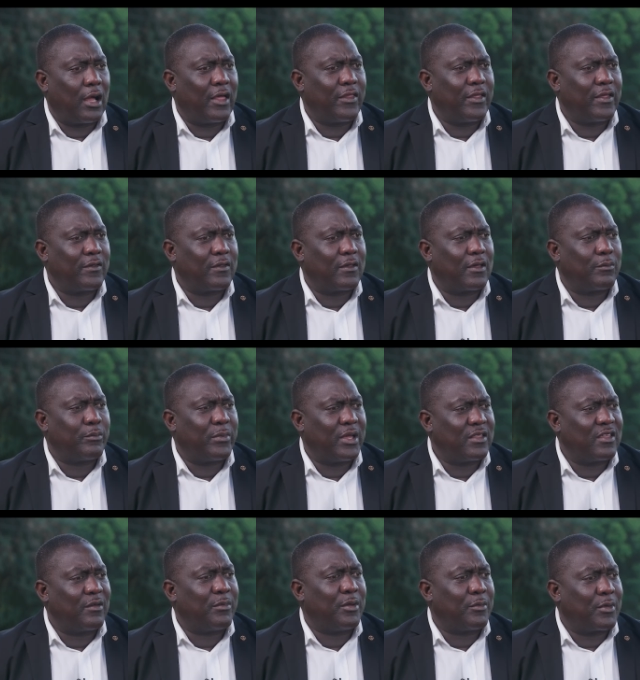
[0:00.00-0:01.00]
I think
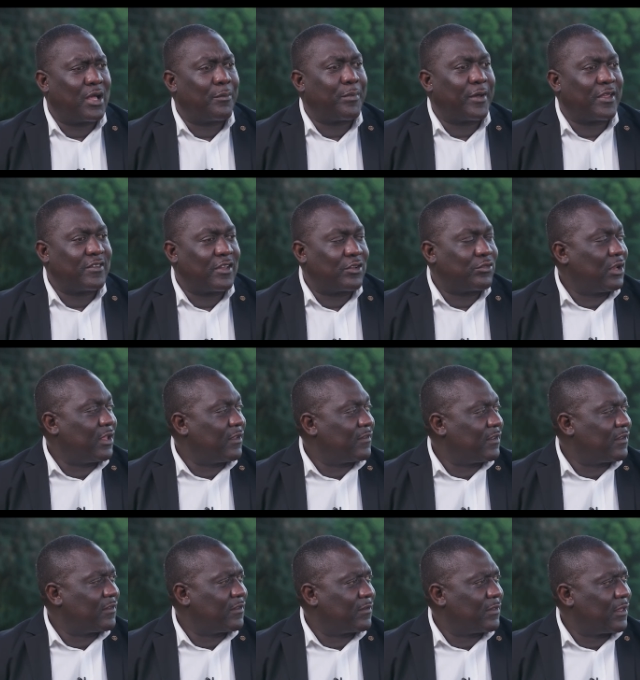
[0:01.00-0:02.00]
Benjamin Mkapa is actually a
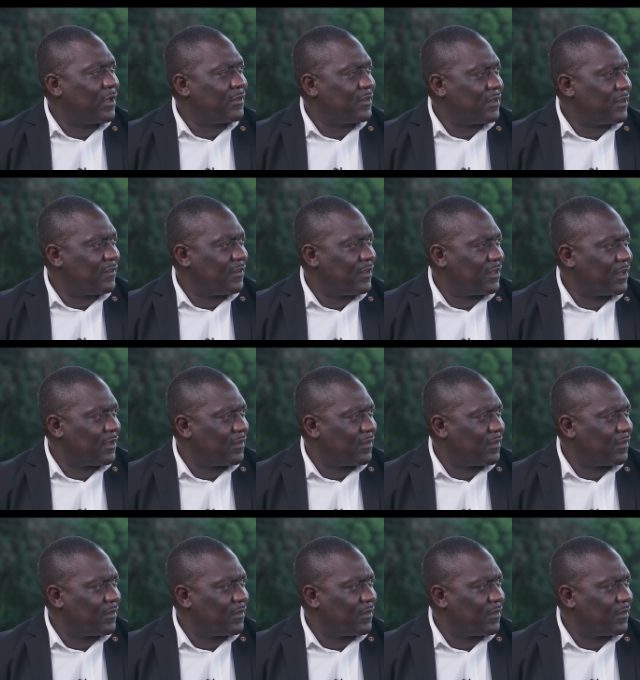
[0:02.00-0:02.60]
60,000 seater.